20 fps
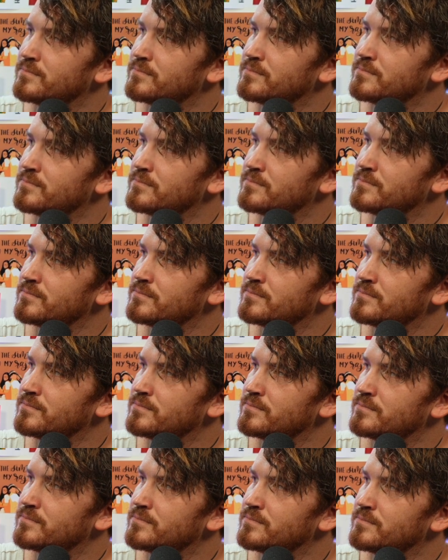
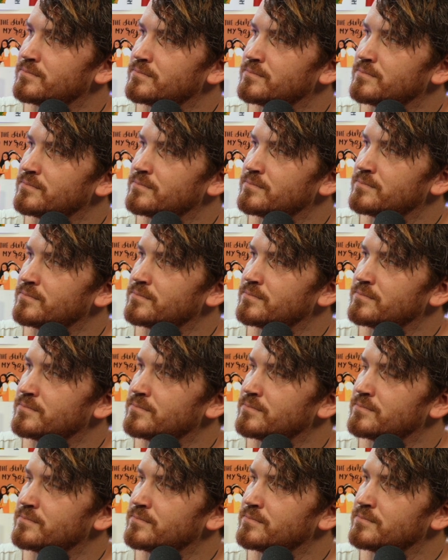
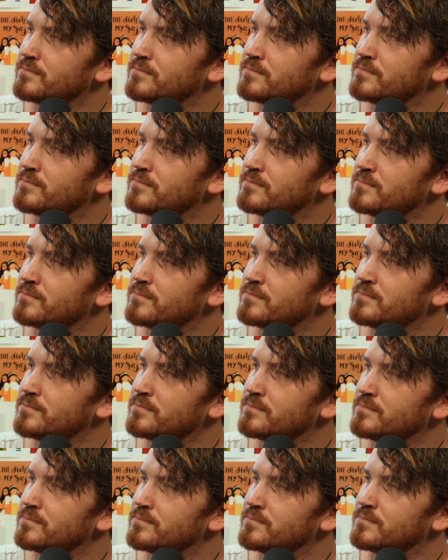
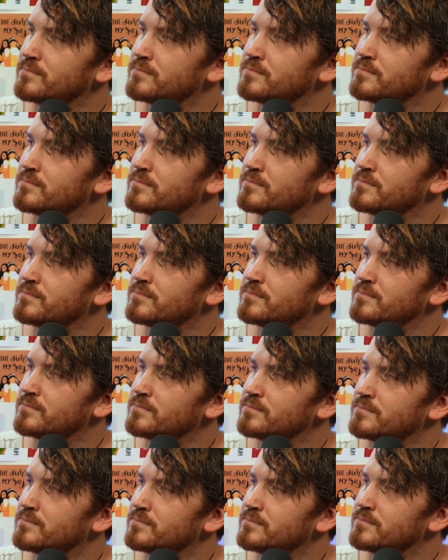
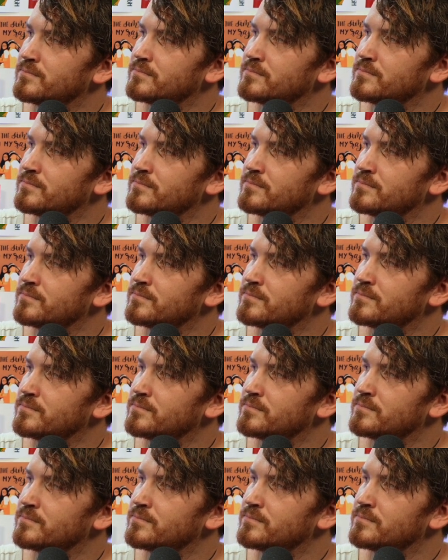
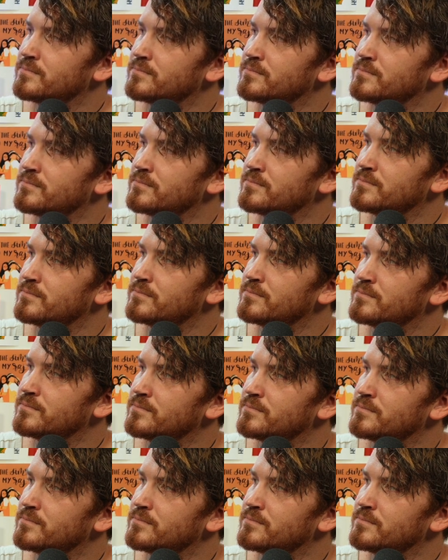(not speaking)